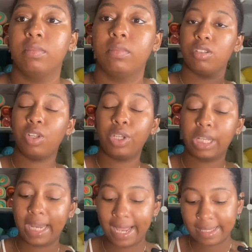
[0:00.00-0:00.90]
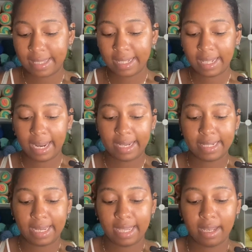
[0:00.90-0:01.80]
So the next thing that I
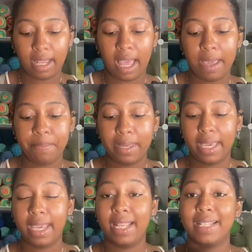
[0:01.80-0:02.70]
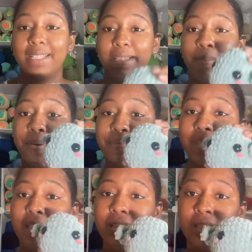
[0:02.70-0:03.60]
did, I made some of these